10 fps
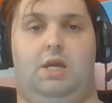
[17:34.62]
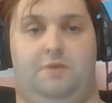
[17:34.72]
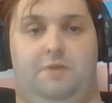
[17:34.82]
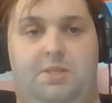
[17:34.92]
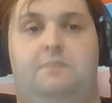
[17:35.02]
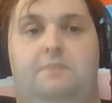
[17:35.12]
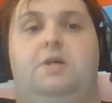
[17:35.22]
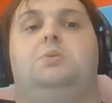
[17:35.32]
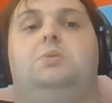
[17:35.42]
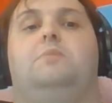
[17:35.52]
This can
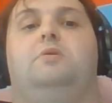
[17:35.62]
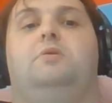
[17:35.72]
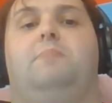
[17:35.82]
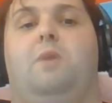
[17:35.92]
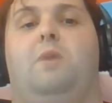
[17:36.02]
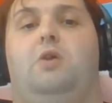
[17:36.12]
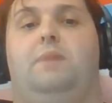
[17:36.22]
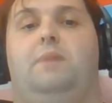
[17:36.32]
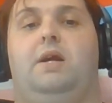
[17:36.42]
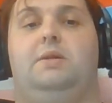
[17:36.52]
be interpreted by
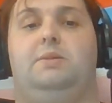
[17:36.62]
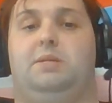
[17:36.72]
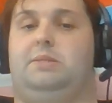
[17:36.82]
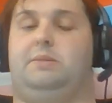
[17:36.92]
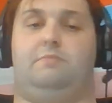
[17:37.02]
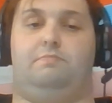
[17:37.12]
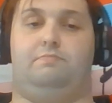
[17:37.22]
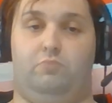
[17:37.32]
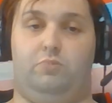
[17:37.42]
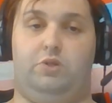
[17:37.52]
modern pagans as
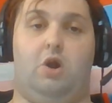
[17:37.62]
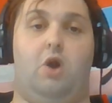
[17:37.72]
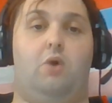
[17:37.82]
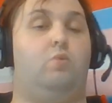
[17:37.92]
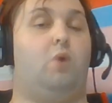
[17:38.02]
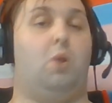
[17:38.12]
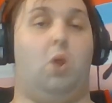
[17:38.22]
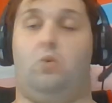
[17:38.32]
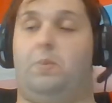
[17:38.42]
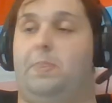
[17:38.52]

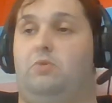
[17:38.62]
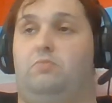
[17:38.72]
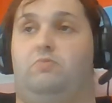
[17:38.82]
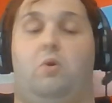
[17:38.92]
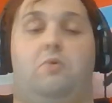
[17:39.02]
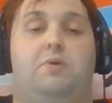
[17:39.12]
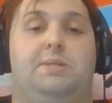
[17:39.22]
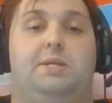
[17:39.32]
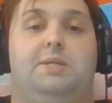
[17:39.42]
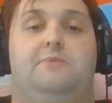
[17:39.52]
along with the growing
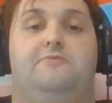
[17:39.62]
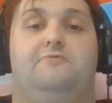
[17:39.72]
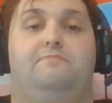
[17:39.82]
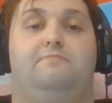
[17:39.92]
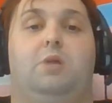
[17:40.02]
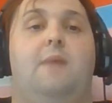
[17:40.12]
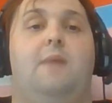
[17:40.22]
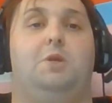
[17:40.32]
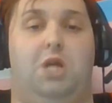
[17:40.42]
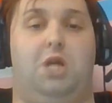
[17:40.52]
sense of
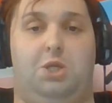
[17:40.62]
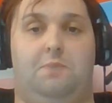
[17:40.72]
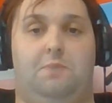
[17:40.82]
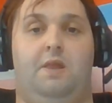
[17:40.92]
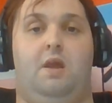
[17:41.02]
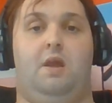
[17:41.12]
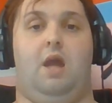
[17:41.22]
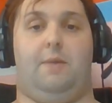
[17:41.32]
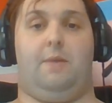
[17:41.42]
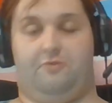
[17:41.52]
climate change
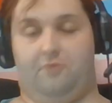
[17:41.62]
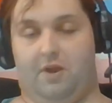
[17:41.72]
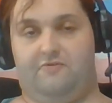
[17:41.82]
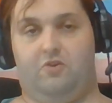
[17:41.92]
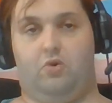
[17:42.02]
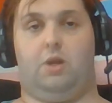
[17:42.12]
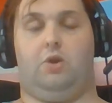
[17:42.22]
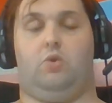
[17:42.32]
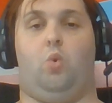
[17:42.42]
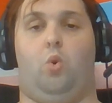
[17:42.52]
and the threat of
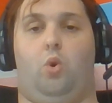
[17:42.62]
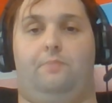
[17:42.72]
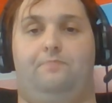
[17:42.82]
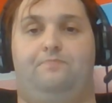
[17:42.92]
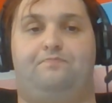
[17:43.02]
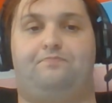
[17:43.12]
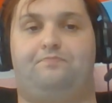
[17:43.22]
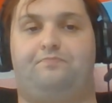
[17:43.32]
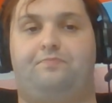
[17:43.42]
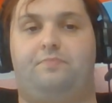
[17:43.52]
nuclear war.
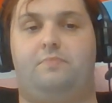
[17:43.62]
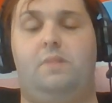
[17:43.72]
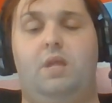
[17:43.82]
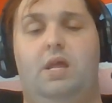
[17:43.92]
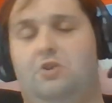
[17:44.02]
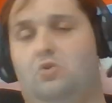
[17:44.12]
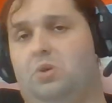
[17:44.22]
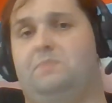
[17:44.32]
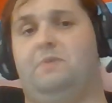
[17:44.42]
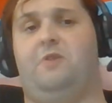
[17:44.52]
In
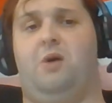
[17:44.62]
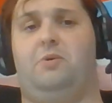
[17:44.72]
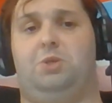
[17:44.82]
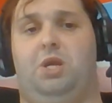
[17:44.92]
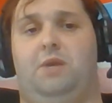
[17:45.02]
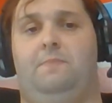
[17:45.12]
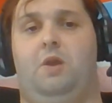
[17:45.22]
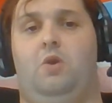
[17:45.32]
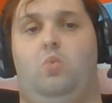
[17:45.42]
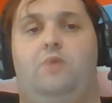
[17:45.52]
Norse mythology,
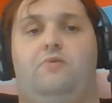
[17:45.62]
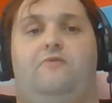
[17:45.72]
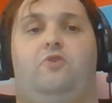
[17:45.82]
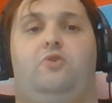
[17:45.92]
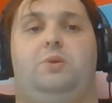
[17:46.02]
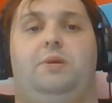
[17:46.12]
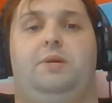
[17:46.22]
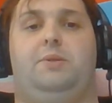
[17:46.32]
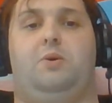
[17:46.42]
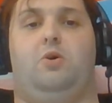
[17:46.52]
we refer to
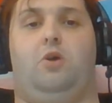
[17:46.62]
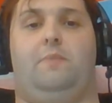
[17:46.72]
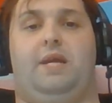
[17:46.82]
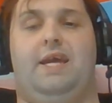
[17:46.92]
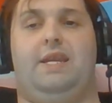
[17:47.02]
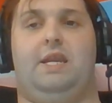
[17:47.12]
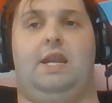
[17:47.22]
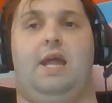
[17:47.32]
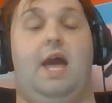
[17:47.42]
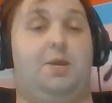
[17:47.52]
this
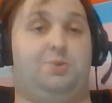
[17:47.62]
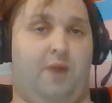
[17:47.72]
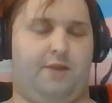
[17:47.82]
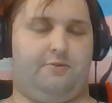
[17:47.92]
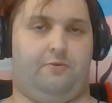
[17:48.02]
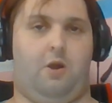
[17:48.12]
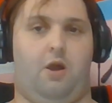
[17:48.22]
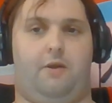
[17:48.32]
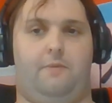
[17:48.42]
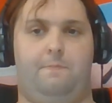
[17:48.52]
Armageddon as
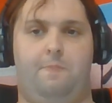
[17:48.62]
Ragnarok.